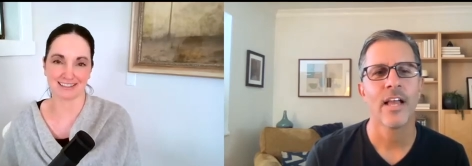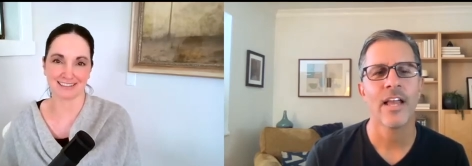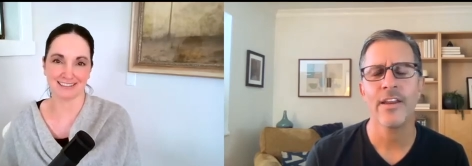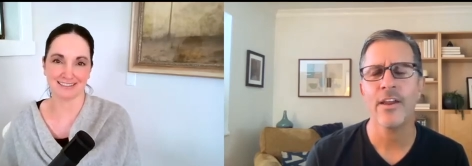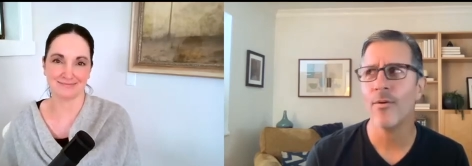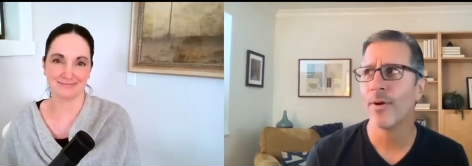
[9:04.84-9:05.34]
Speaker 1: I
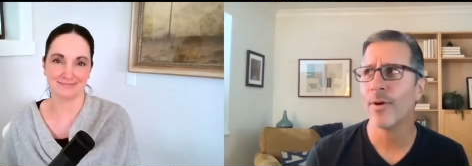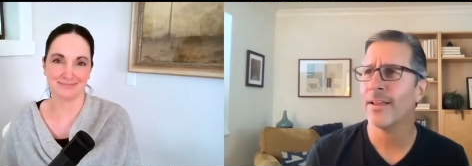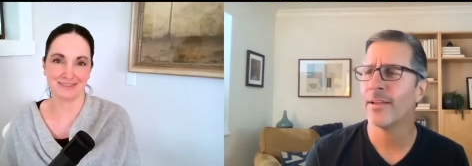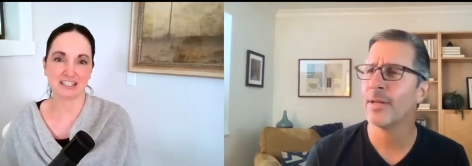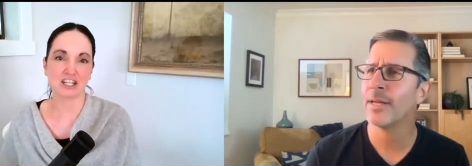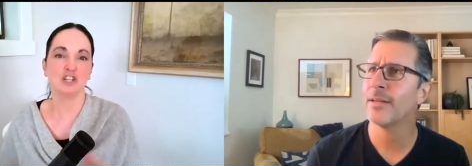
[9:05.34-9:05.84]
Speaker 2: know. I,
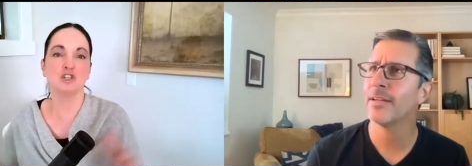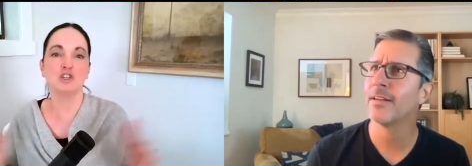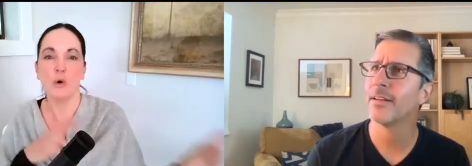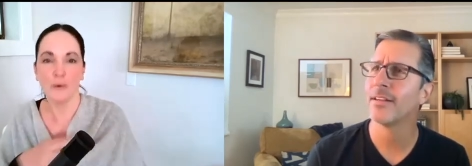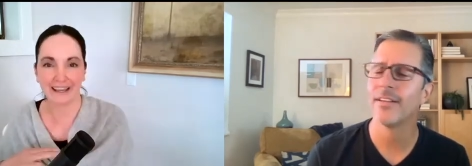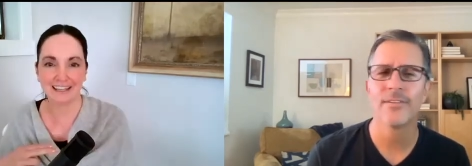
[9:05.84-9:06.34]
it's
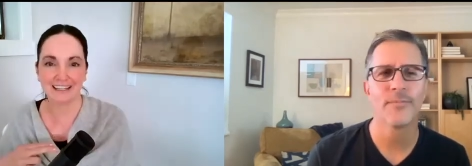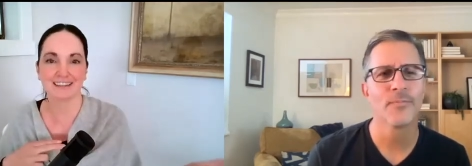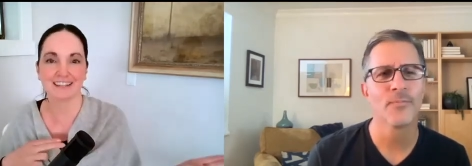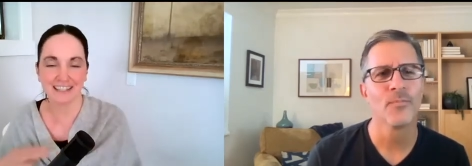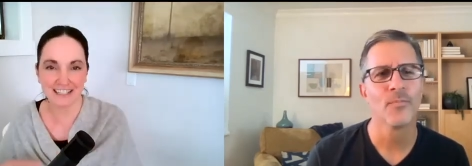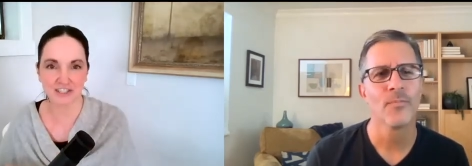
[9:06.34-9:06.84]
Speaker 1: annoying the
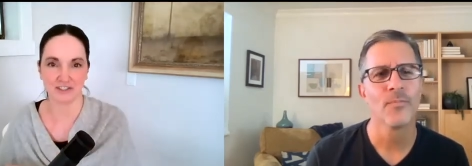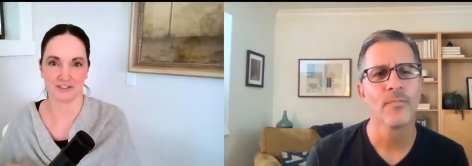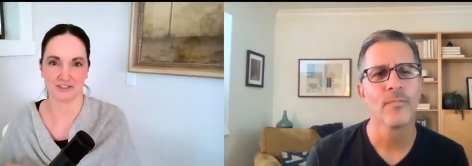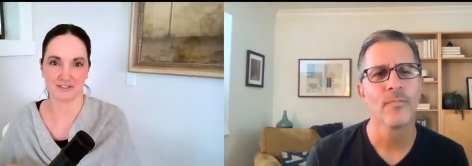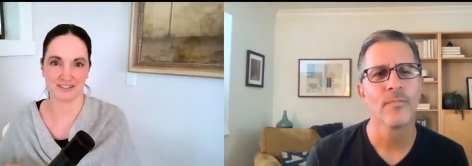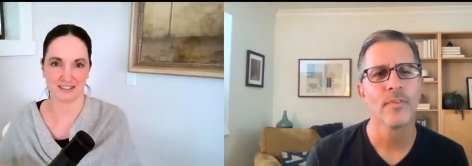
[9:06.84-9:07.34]

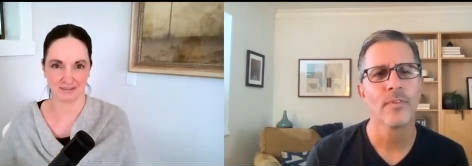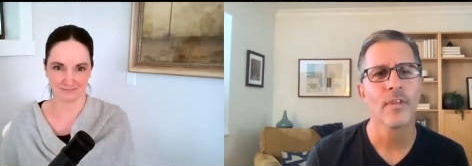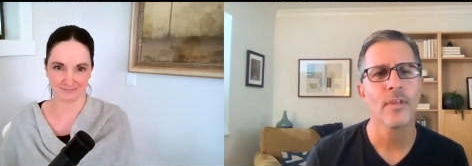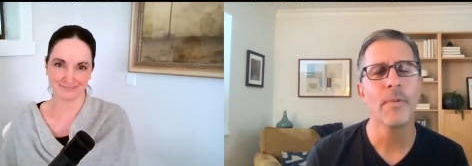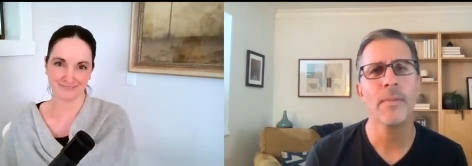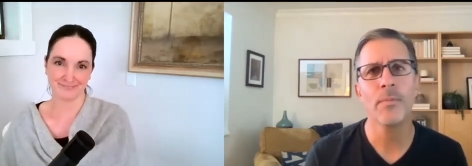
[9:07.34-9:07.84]
listeners.
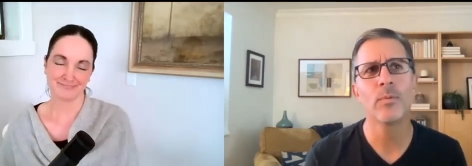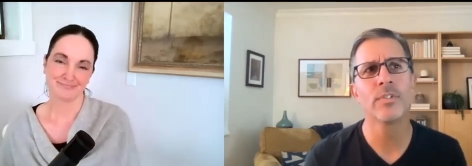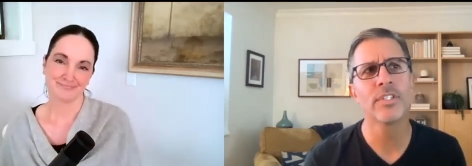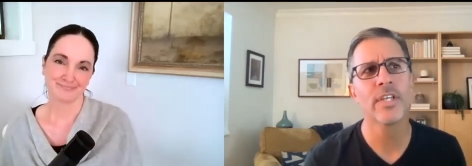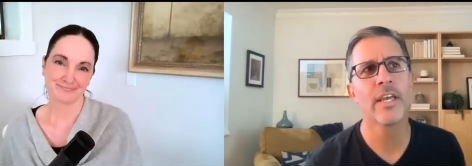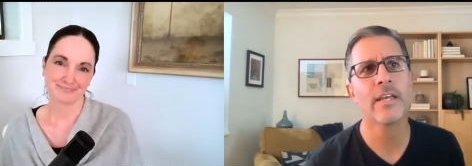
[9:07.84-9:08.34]
Speaker 2: And people will
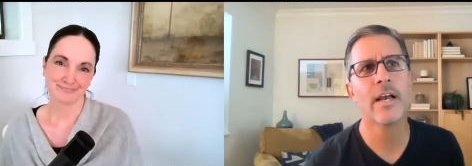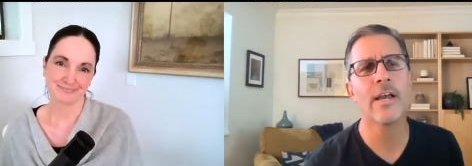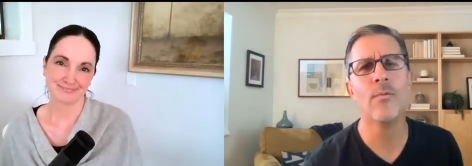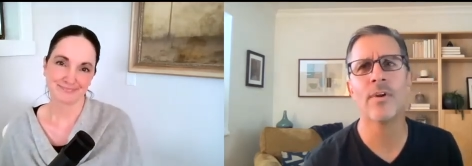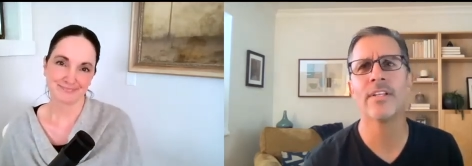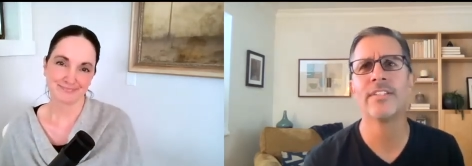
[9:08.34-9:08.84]
say, I
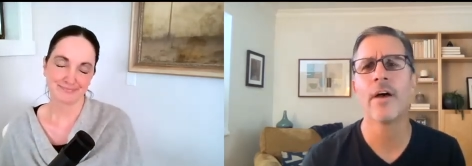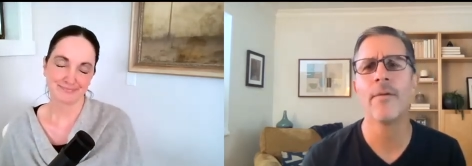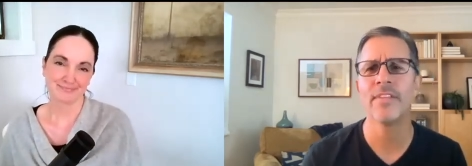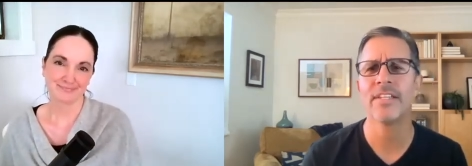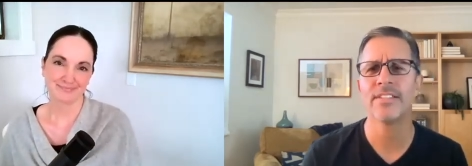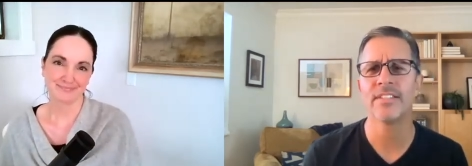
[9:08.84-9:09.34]
don't want to
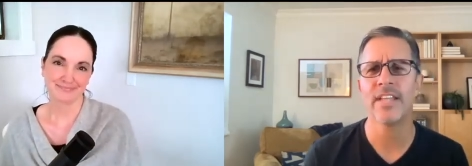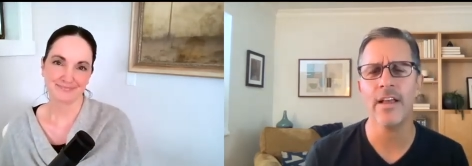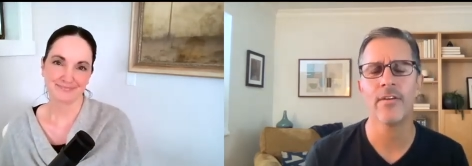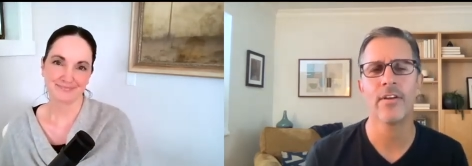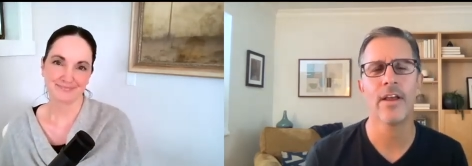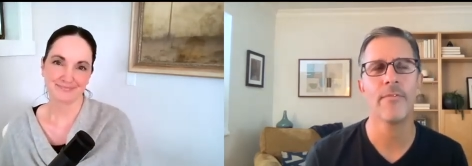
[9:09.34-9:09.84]
dumb this
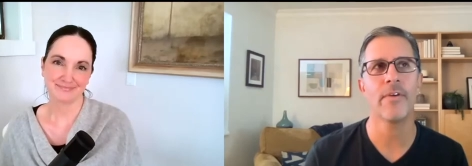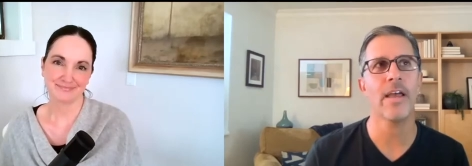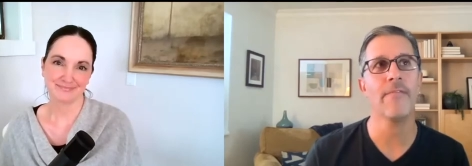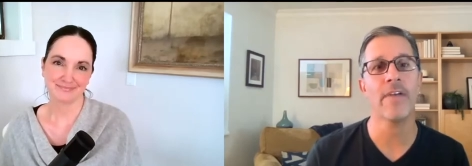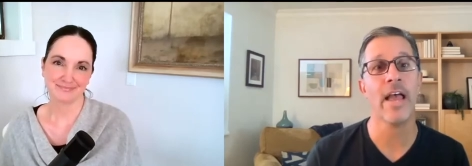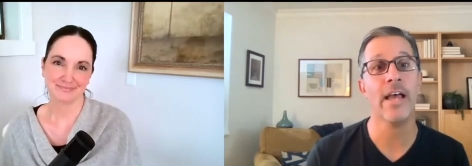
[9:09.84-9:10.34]
down. I've
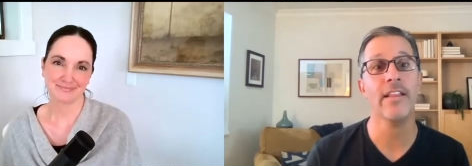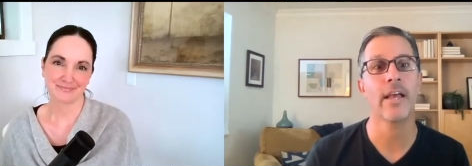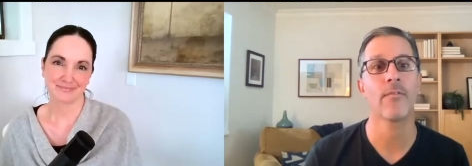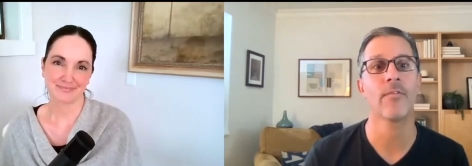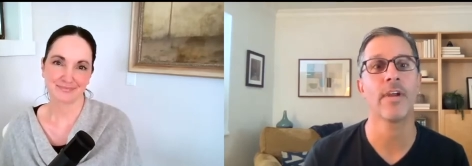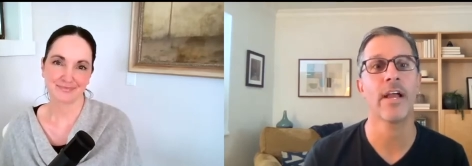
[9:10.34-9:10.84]
I've had
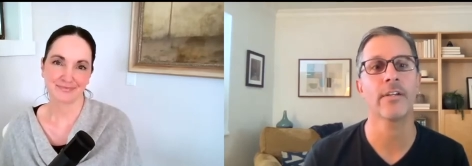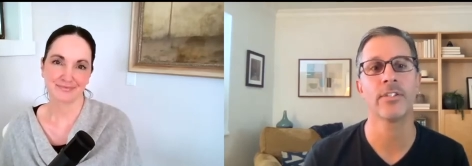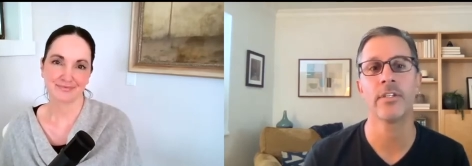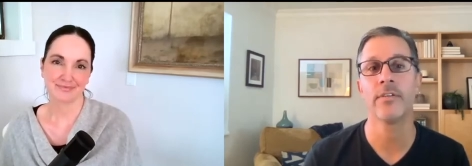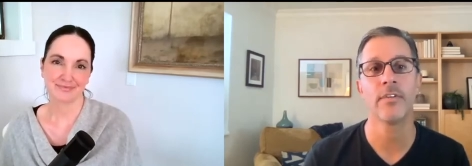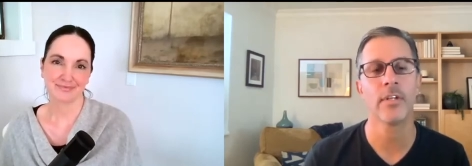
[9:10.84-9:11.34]
that
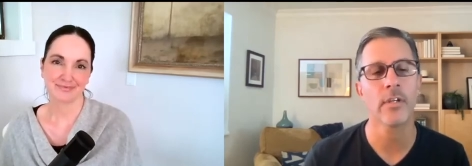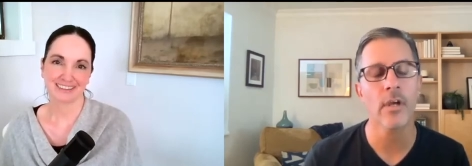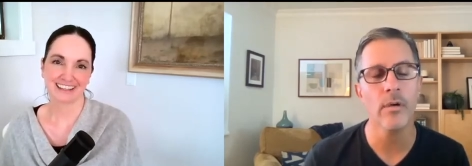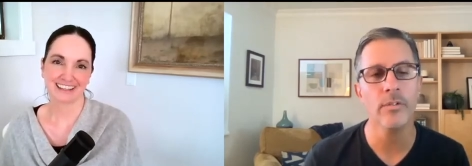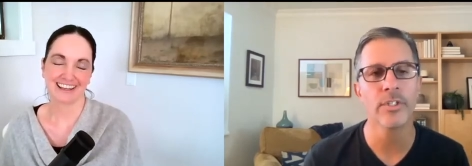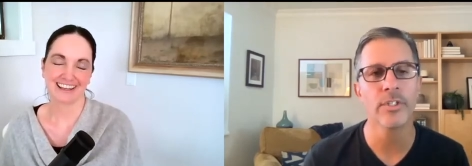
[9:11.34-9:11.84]
reaction even in
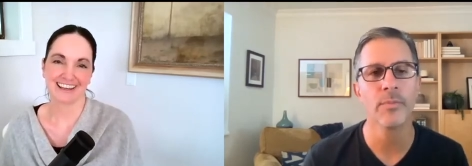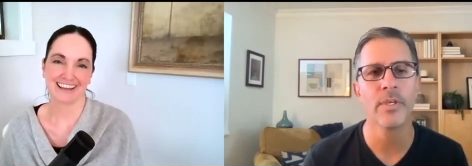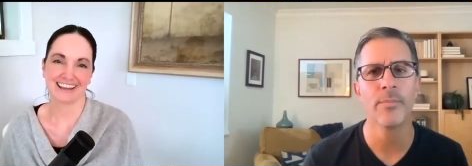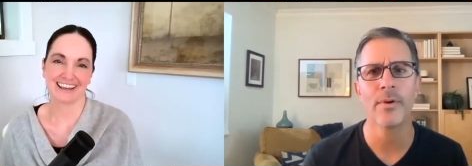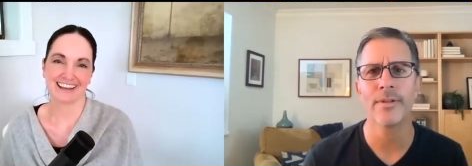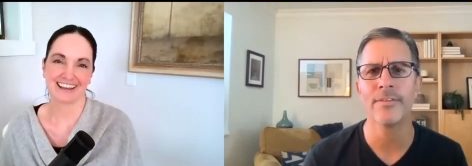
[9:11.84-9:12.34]
coaching
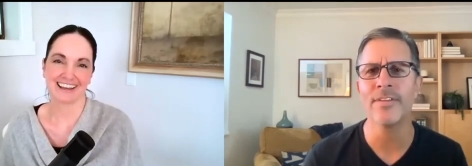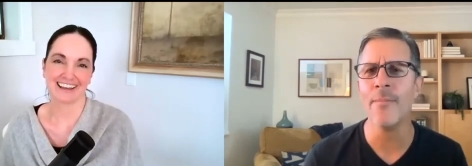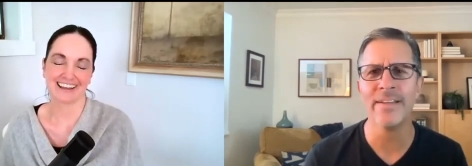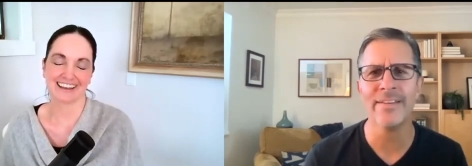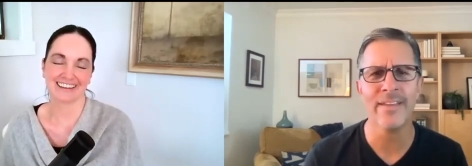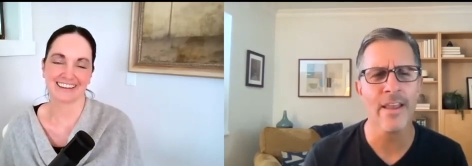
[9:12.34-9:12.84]
people.
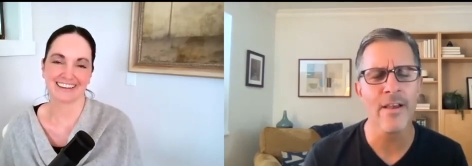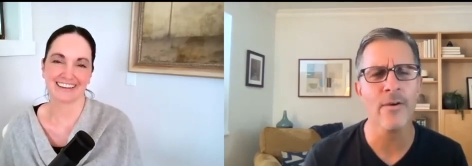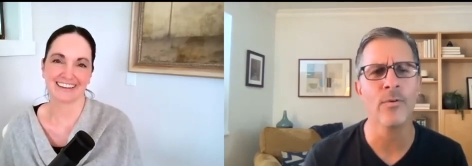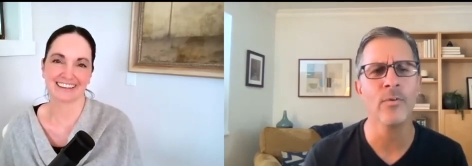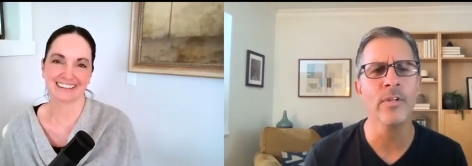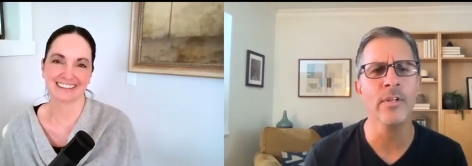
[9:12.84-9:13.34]
dumb it
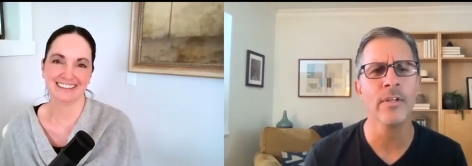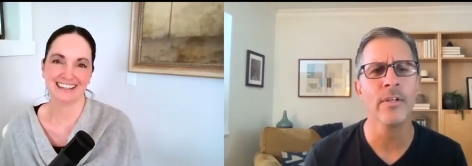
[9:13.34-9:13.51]
down